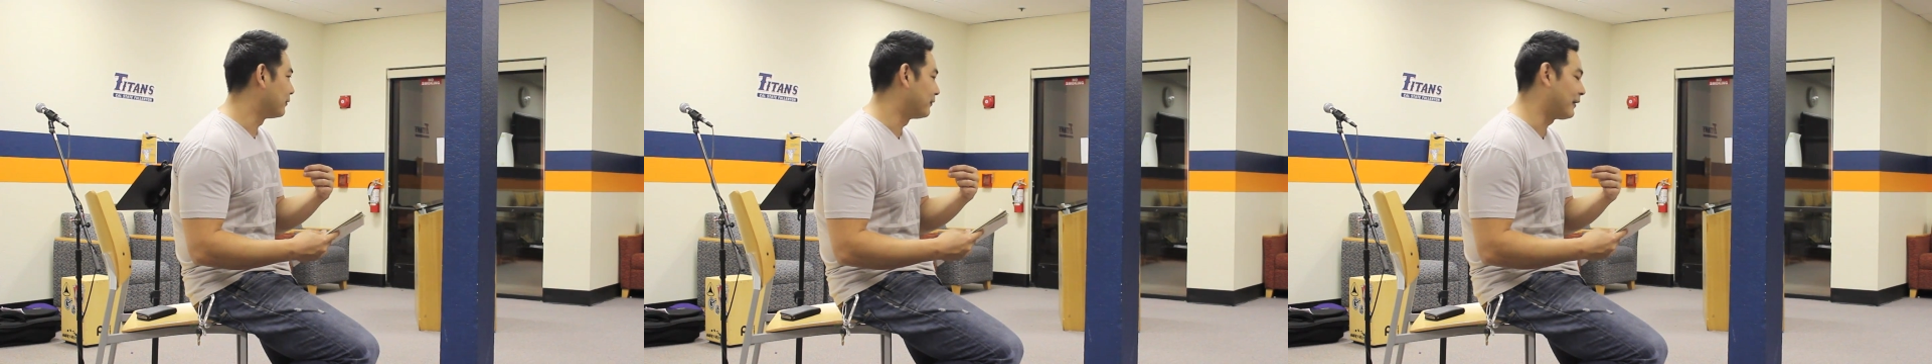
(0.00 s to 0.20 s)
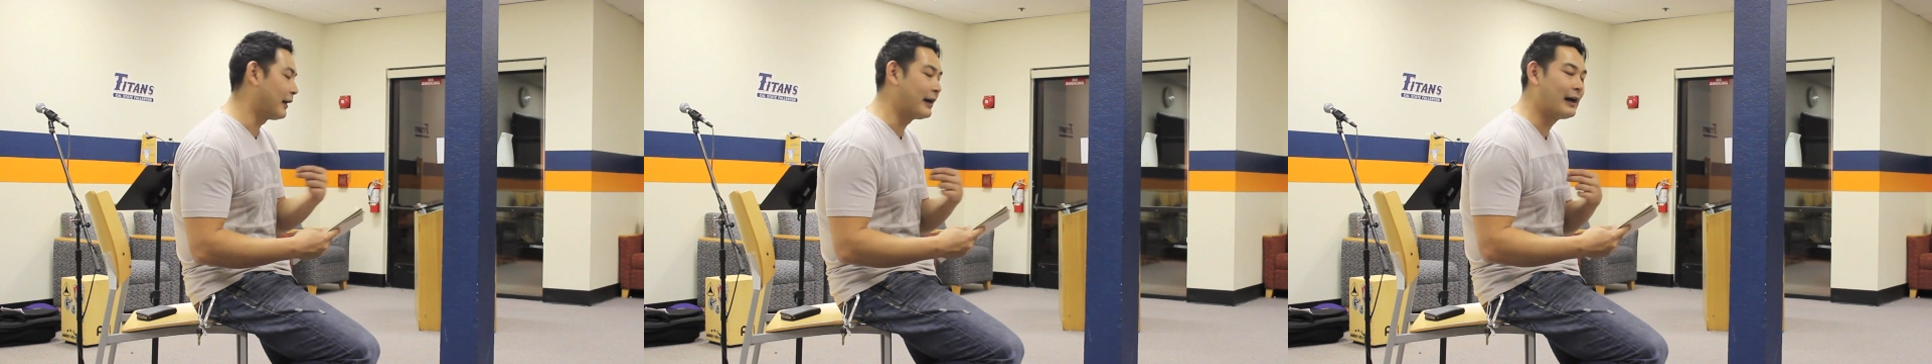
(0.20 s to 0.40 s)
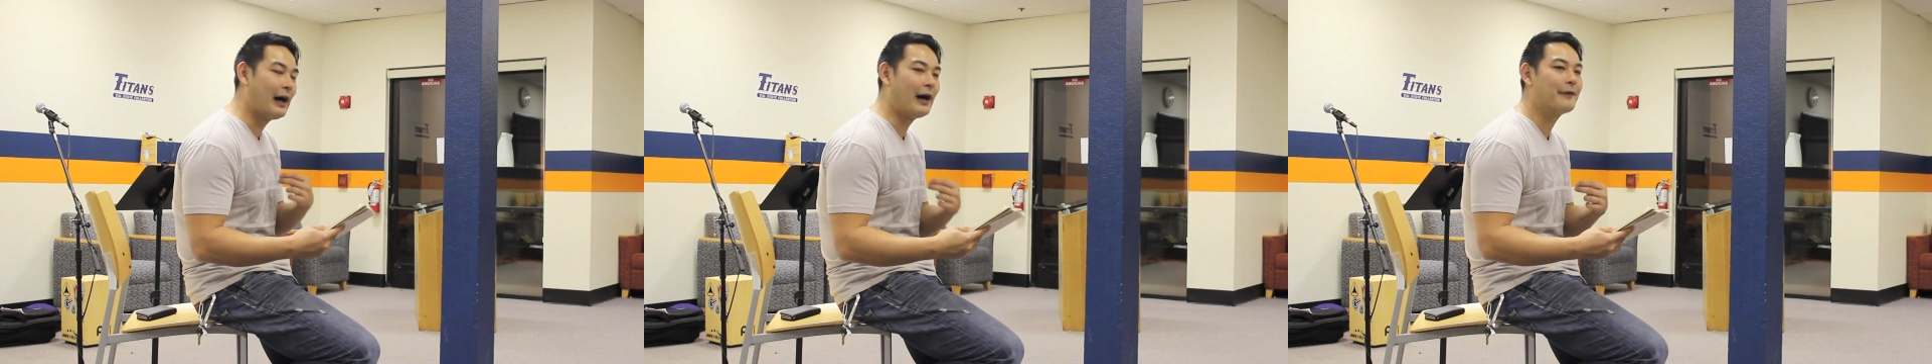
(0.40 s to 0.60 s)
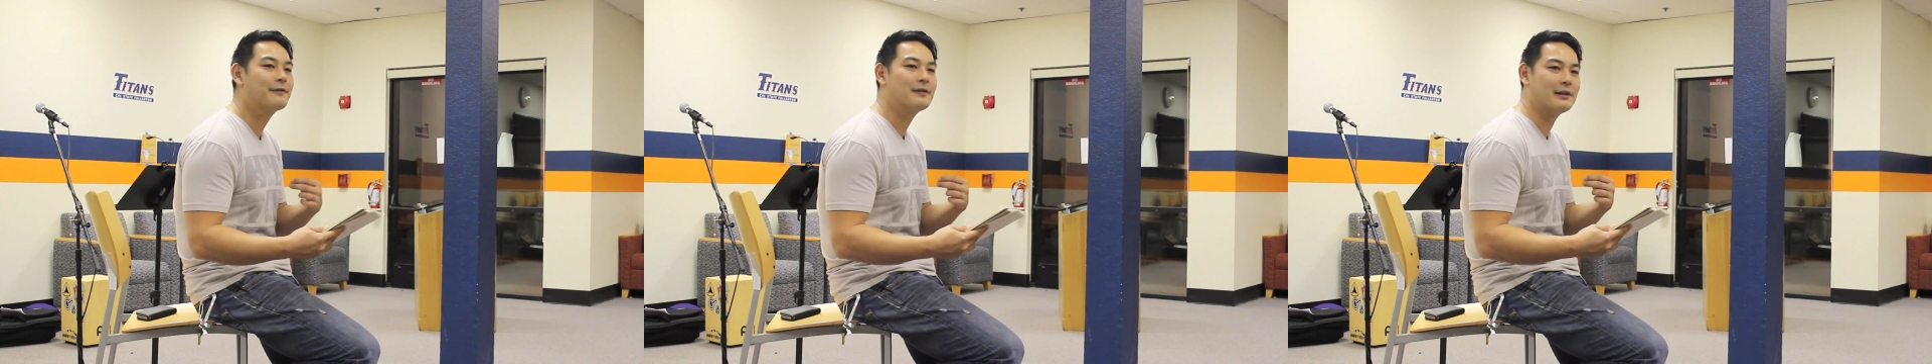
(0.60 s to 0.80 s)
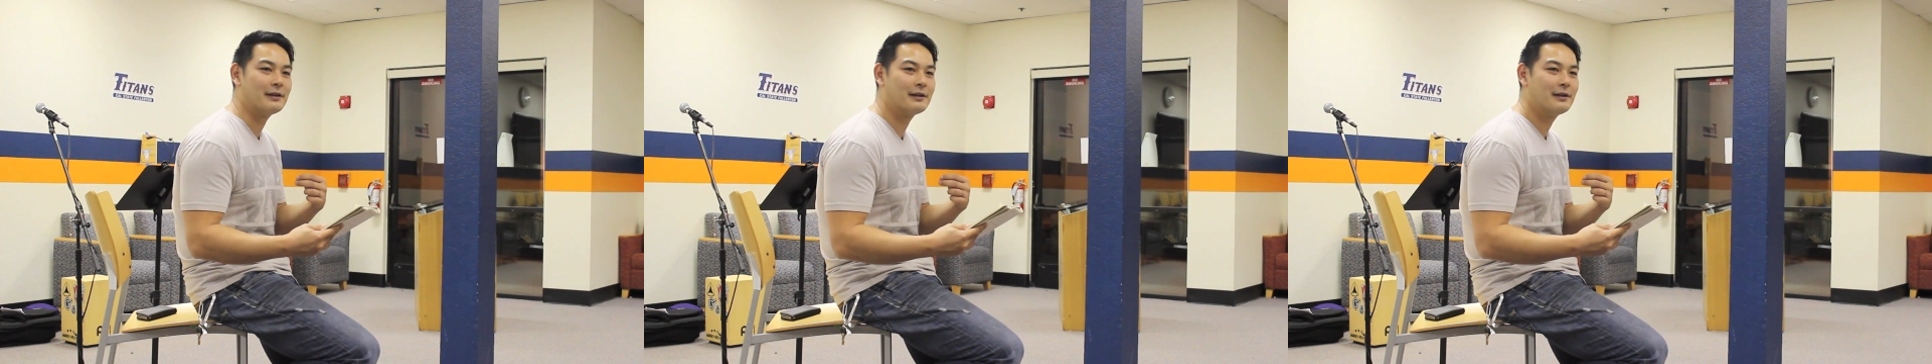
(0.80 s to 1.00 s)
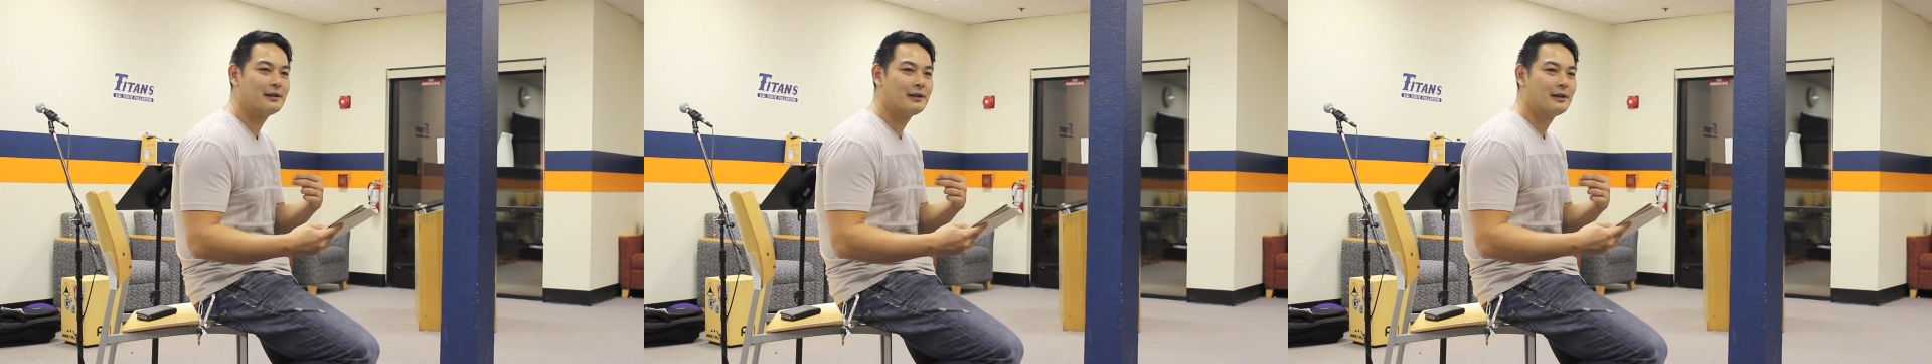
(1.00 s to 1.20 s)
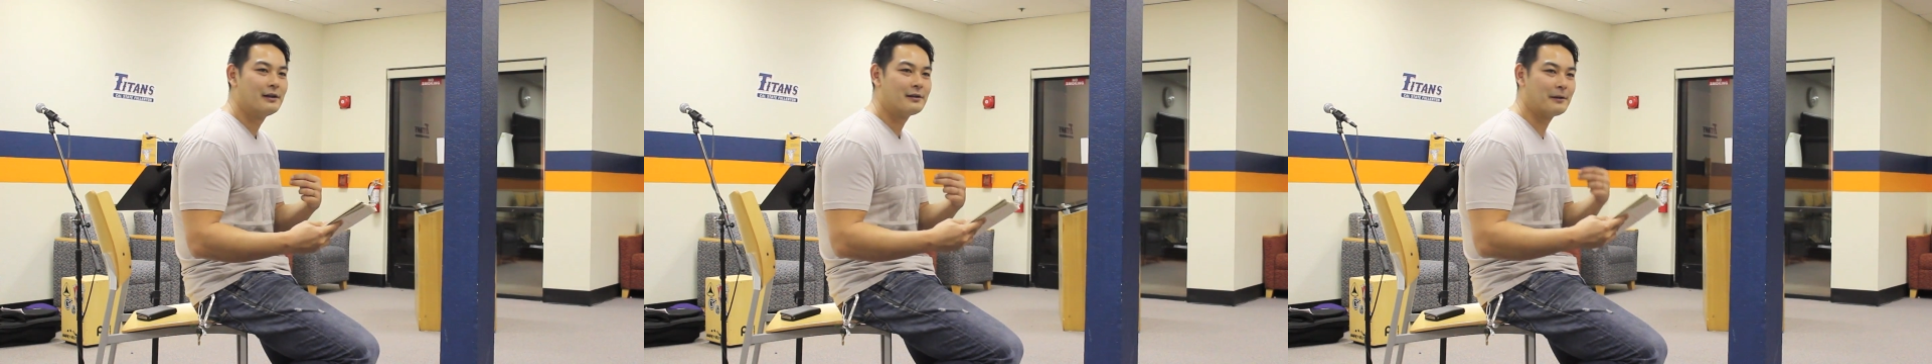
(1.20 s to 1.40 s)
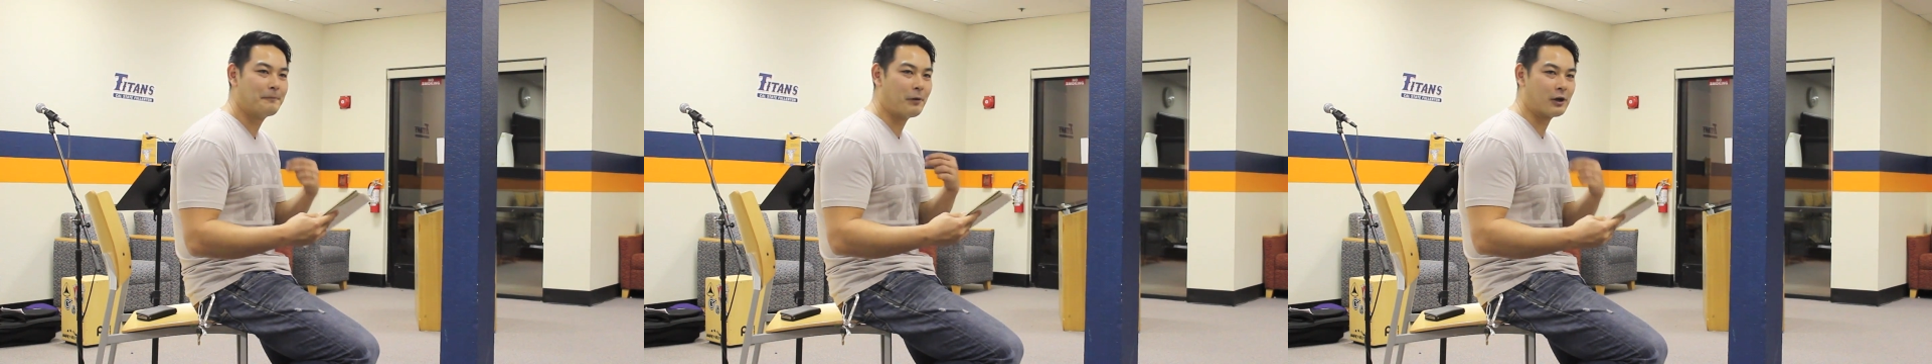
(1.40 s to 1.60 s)
very often,
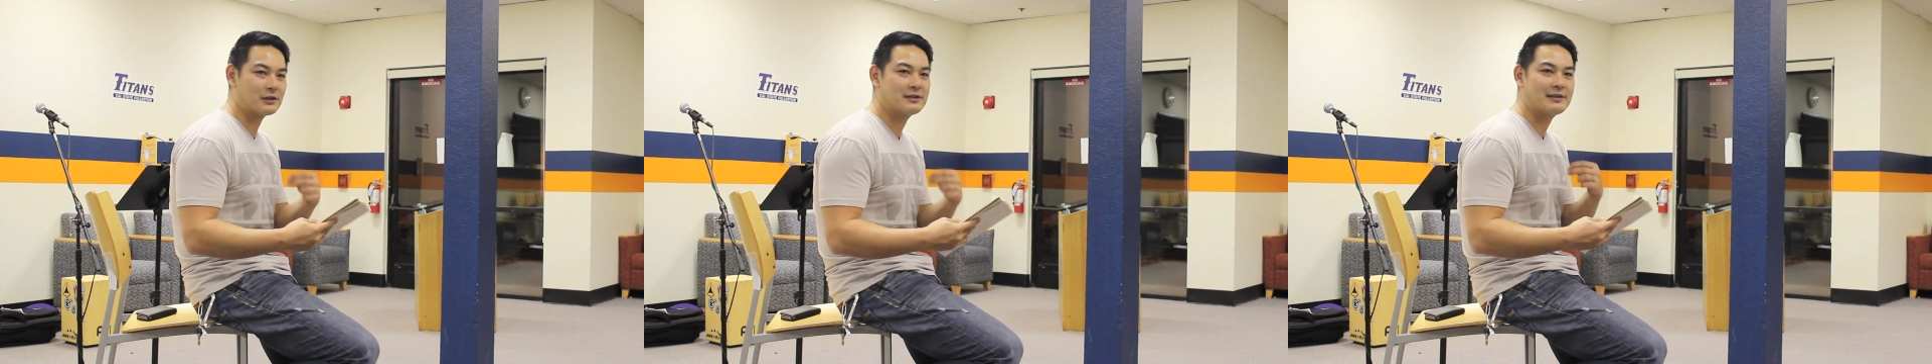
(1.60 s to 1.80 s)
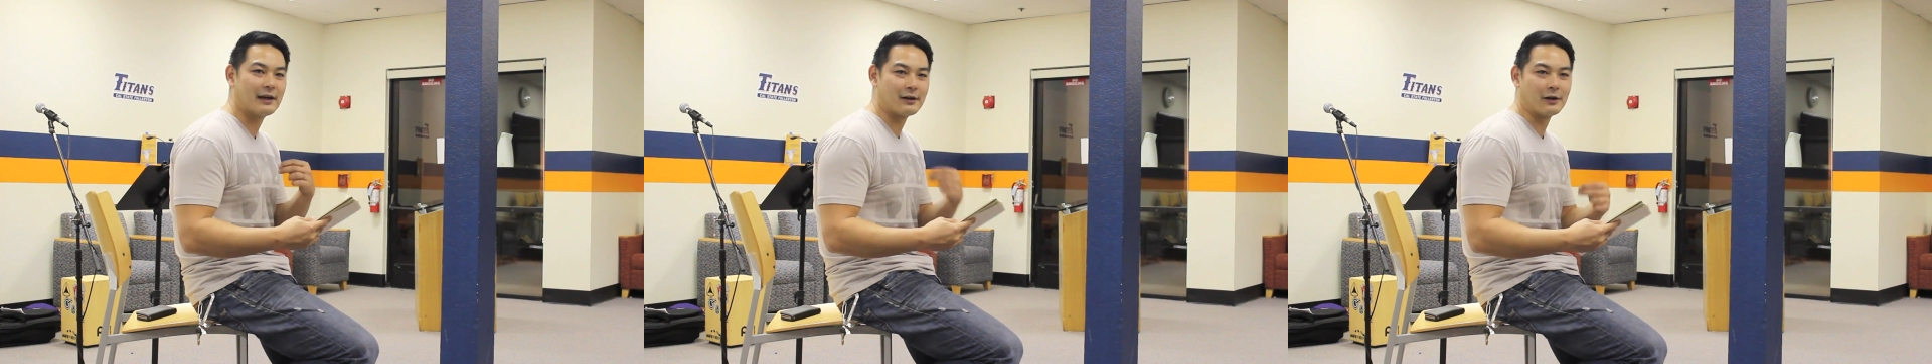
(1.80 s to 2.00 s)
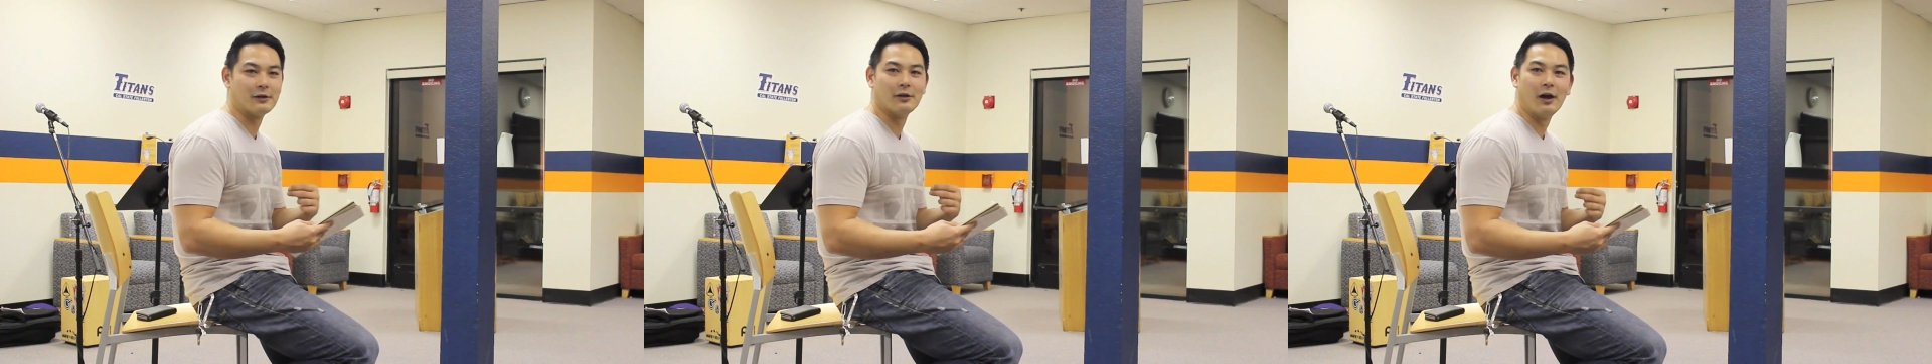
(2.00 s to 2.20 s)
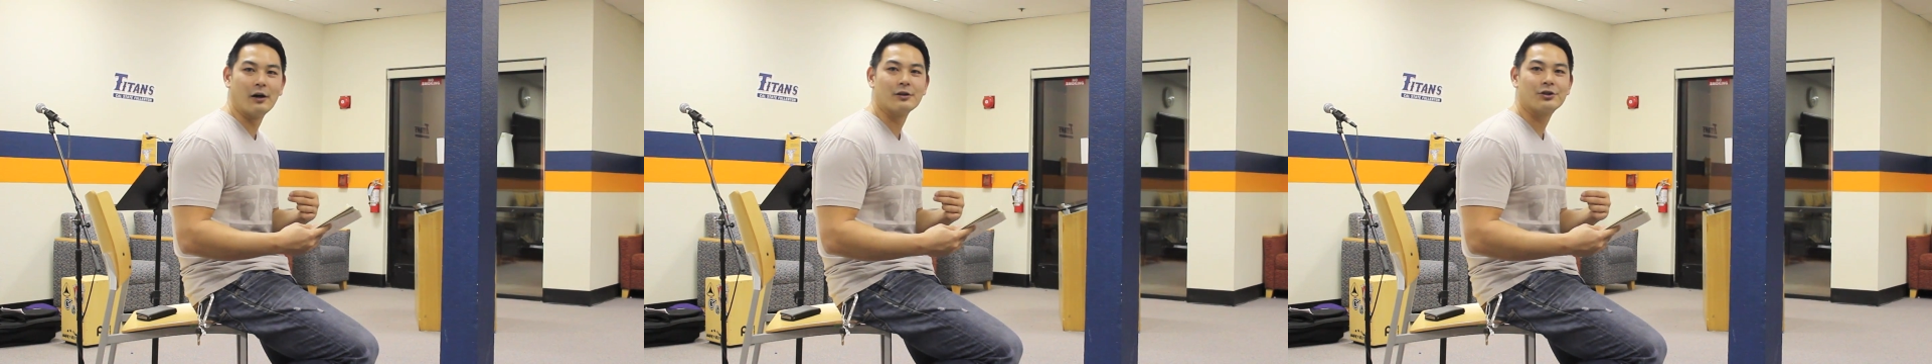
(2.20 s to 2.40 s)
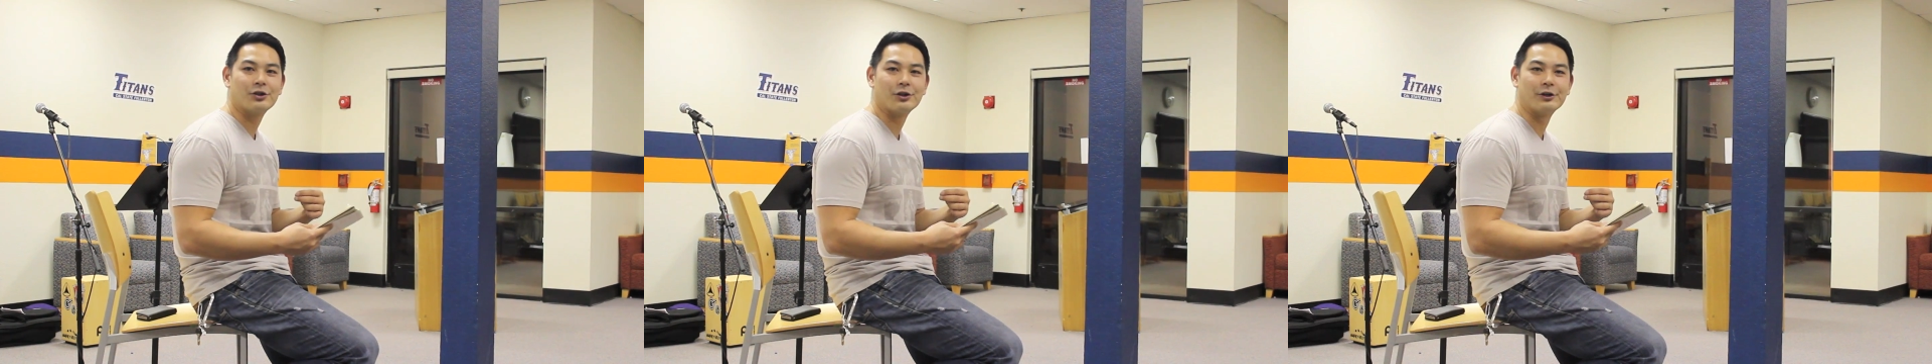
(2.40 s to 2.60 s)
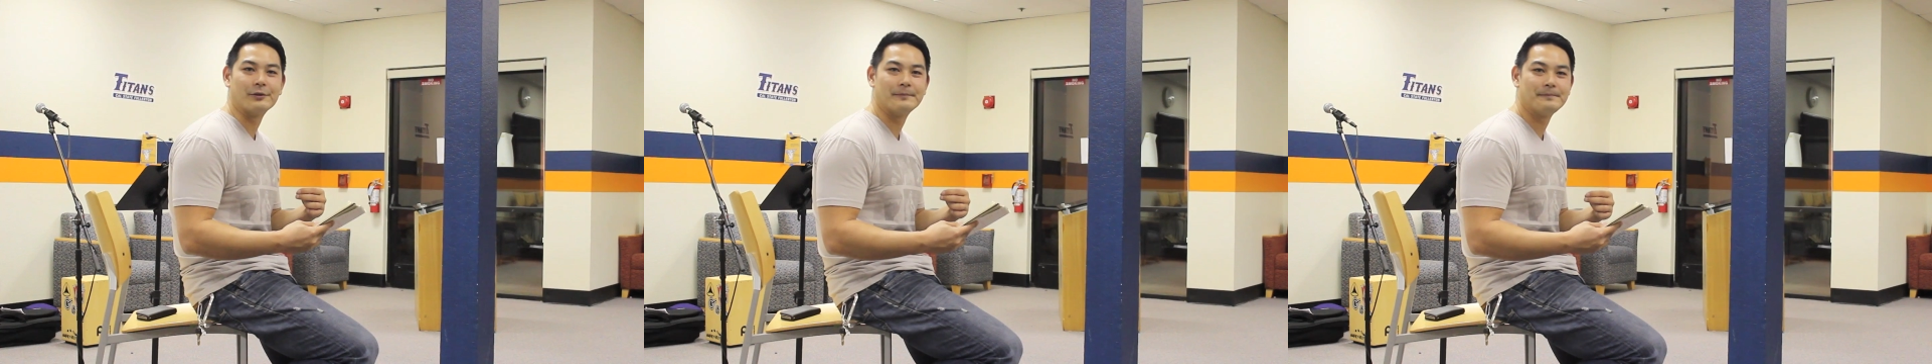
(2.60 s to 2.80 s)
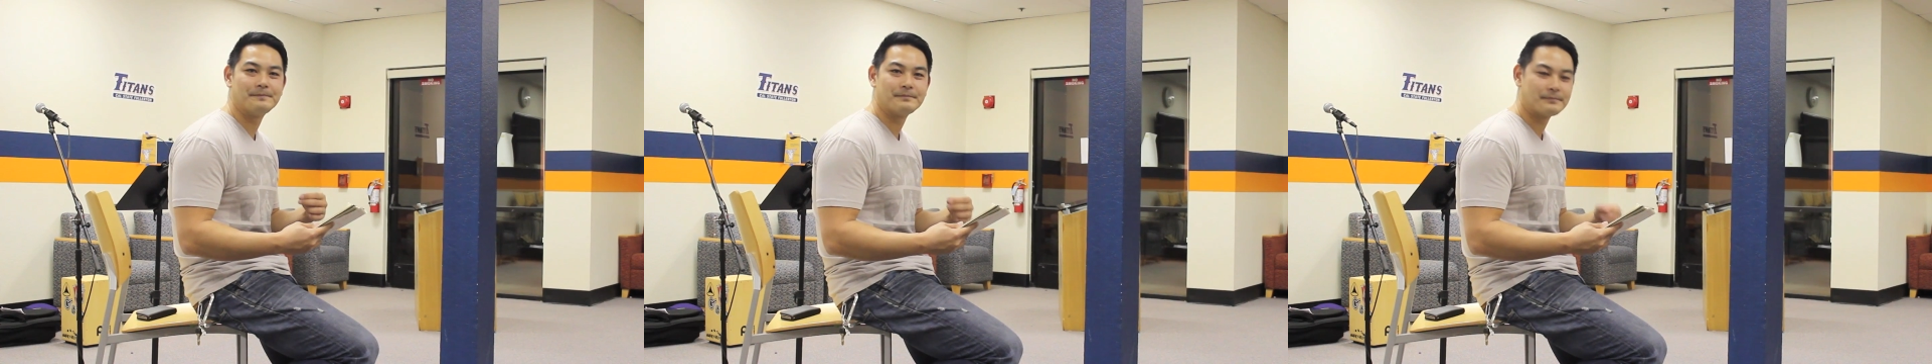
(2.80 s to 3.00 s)
the parts that are long-term.